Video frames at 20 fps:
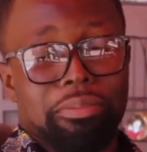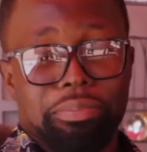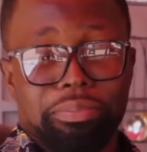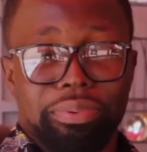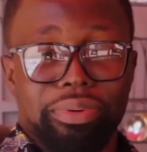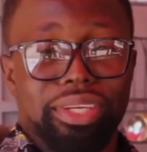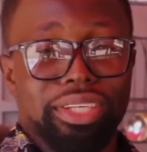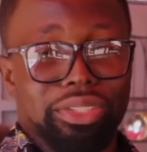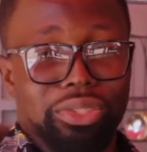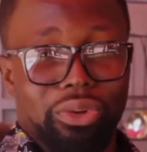
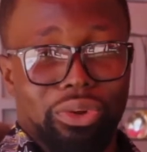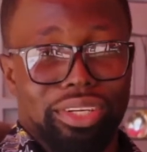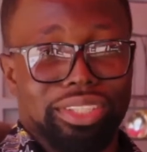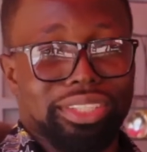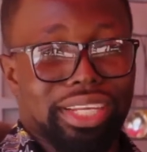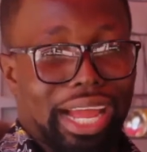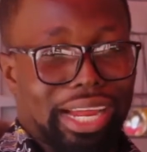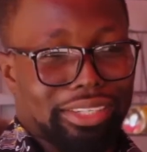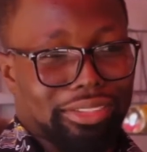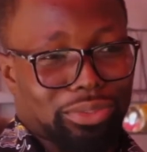please
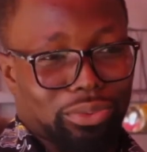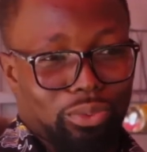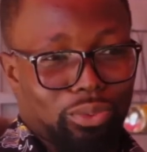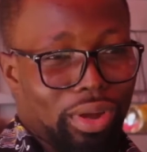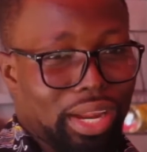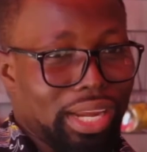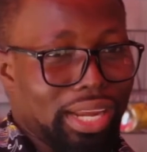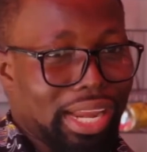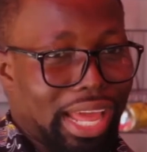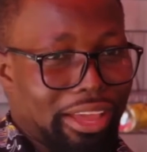contact
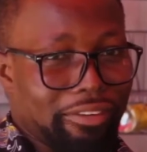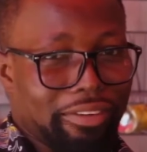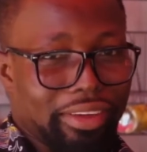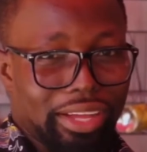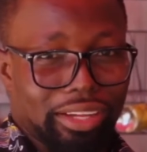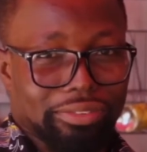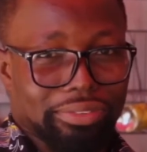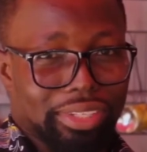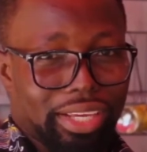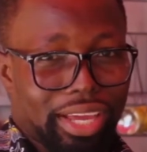OneLife
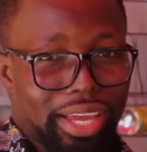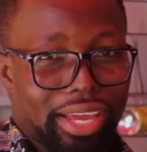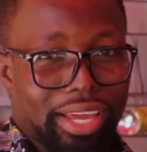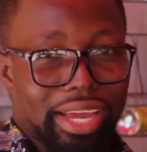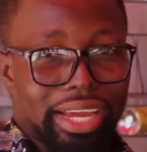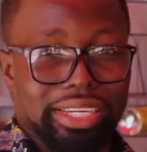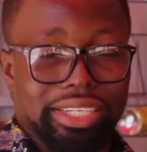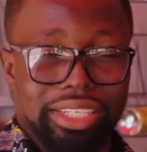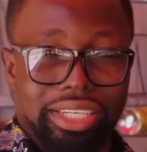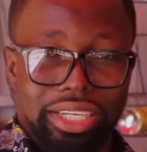Healthcare
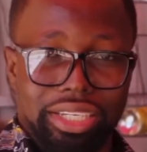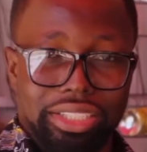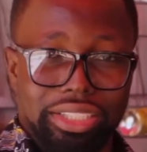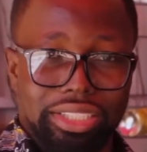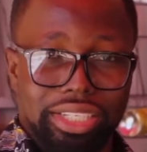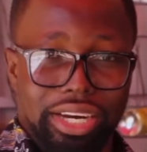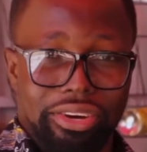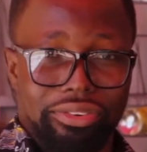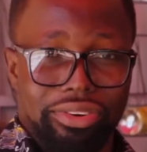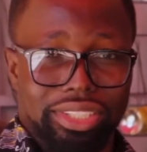Education
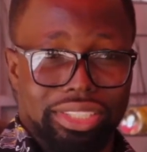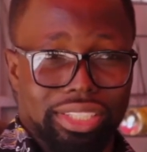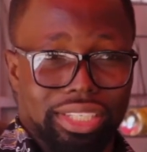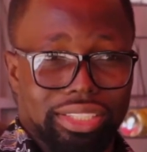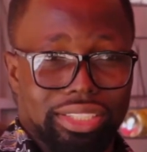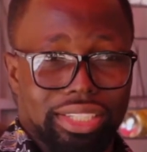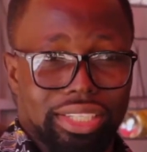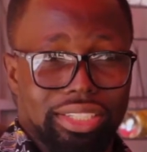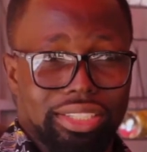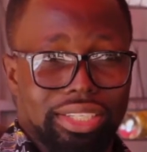and Research
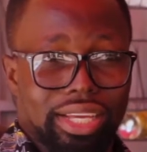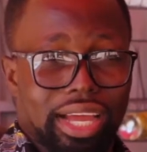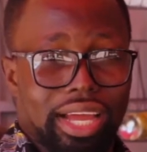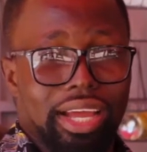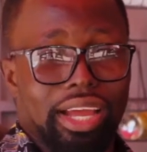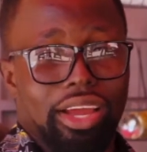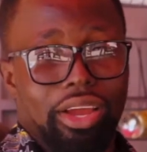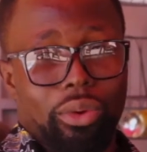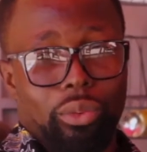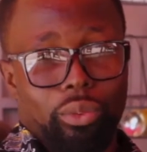Center.
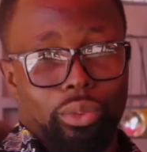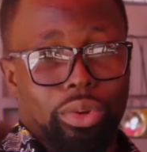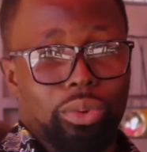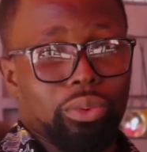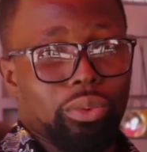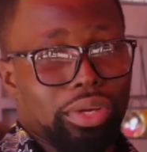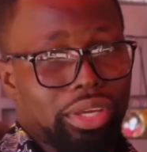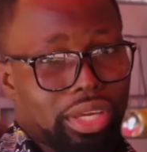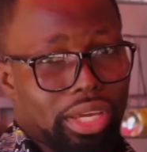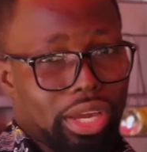We
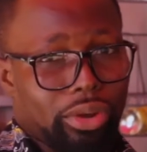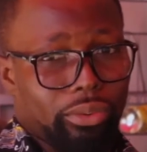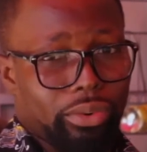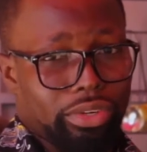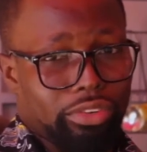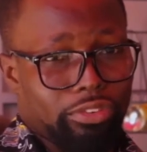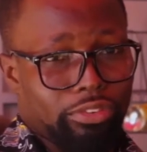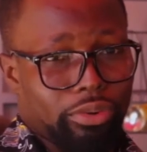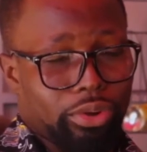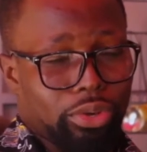will cure it
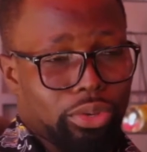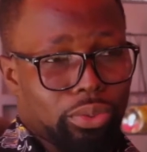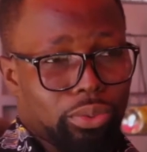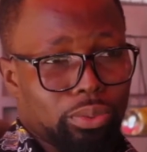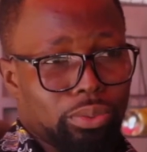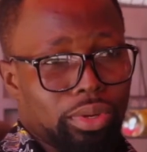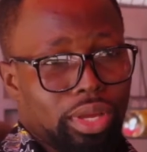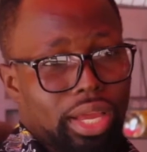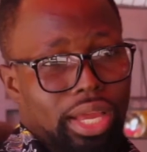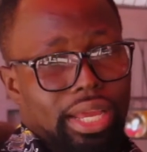for you.
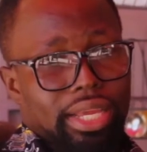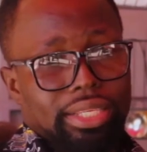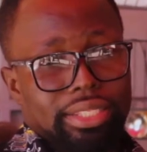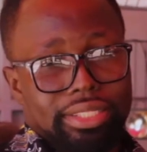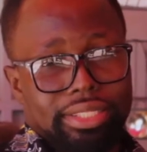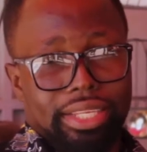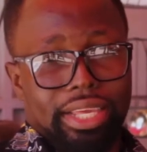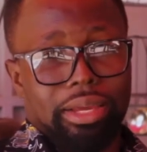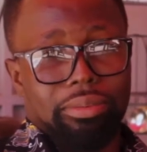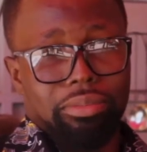
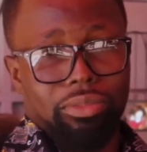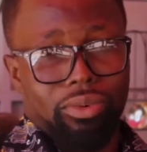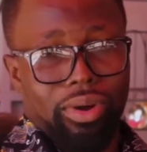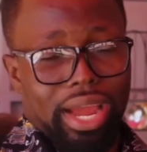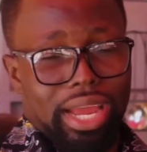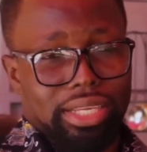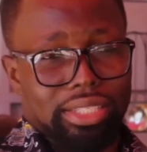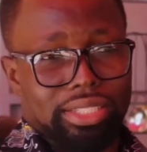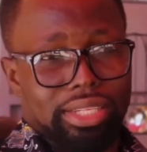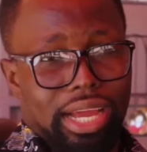Same
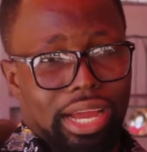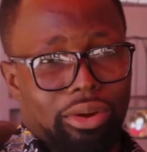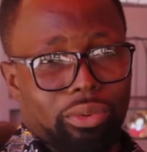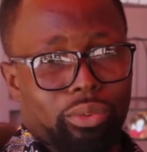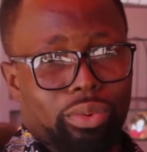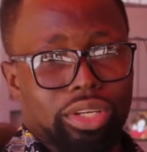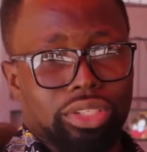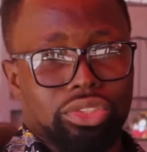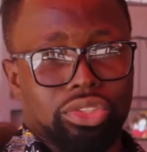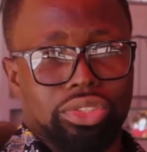wise that
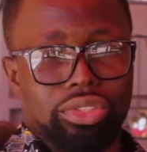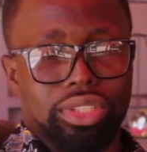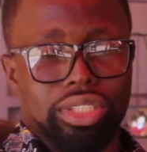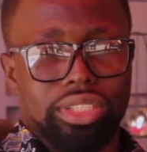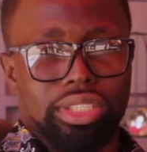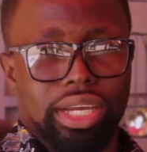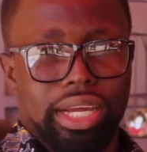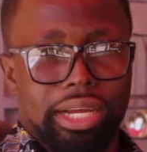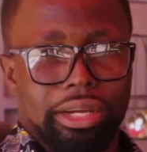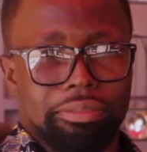we treat
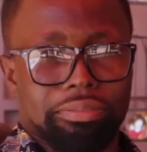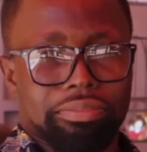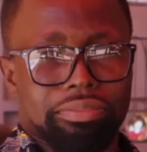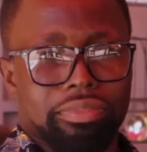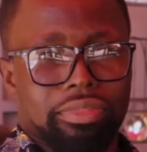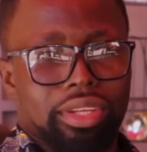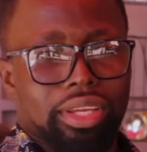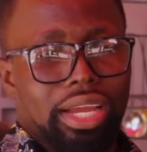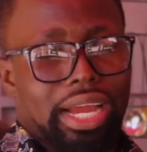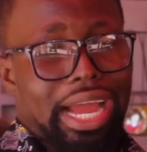
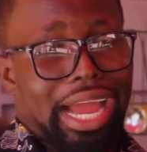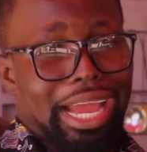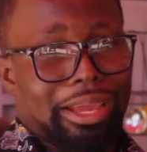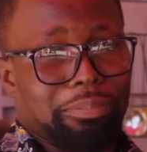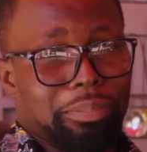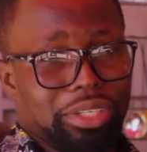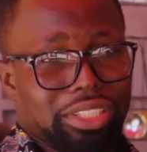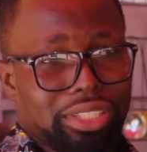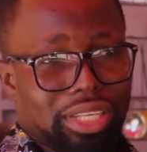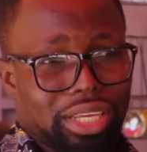
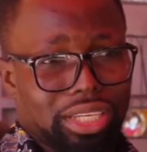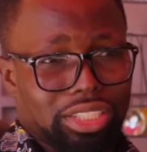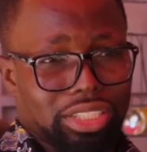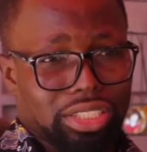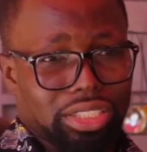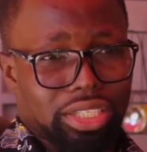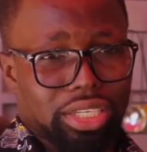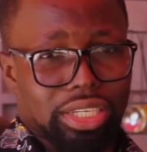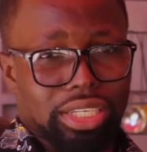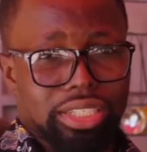
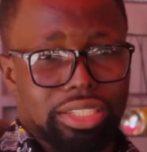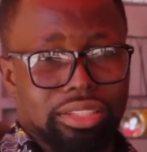hypertension,